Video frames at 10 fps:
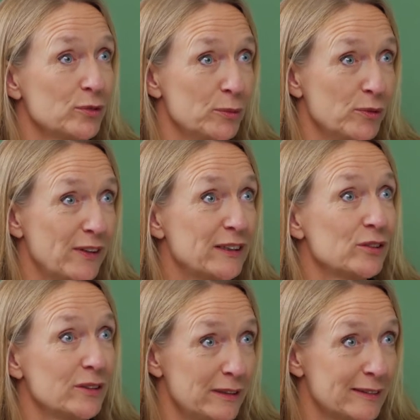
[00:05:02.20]
We're
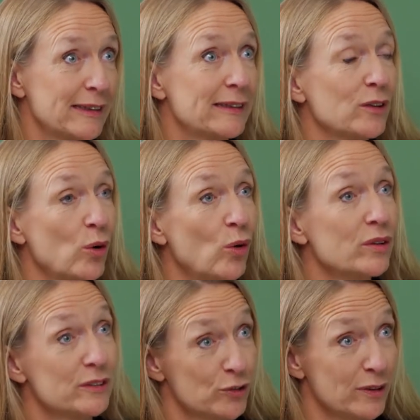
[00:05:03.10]
professional in setting all
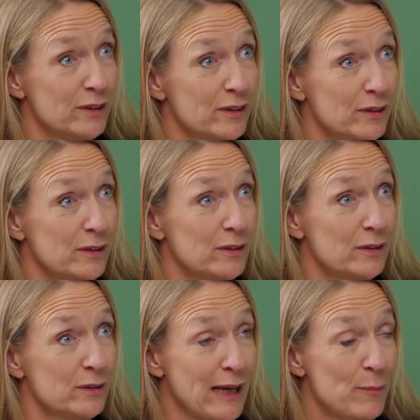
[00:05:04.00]

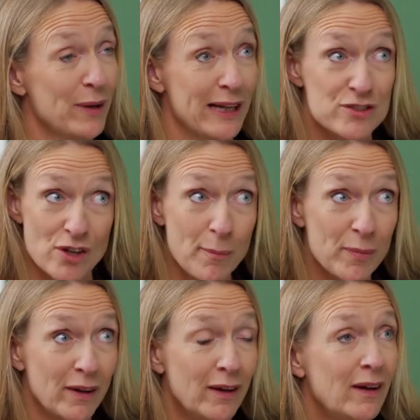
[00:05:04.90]
the campaigns
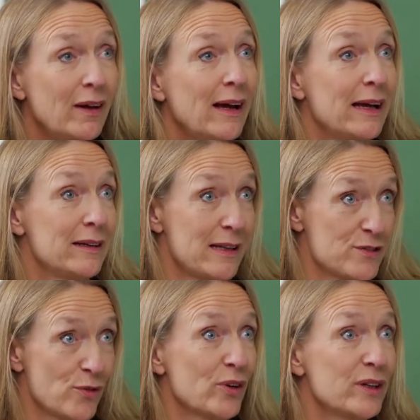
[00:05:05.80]
up. And
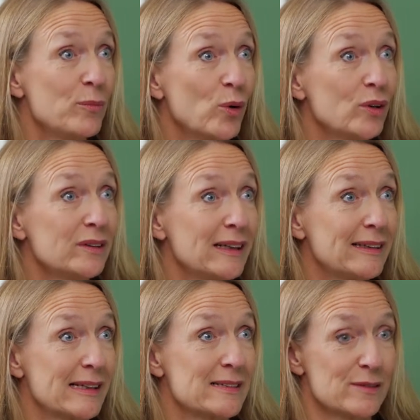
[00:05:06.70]
that's very important, that
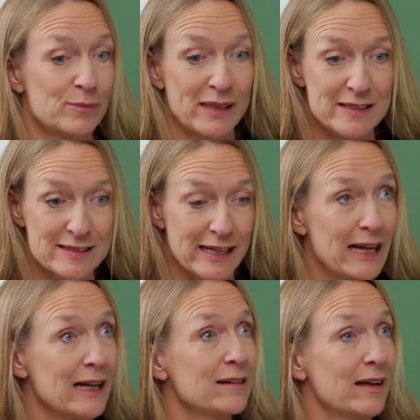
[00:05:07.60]
that's
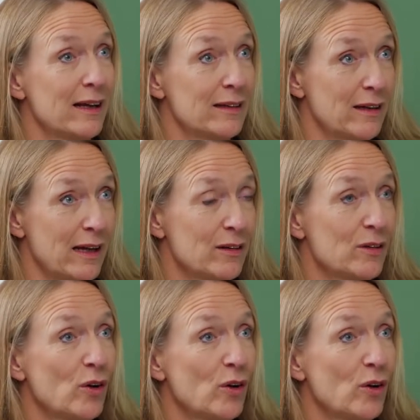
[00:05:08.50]
maintained and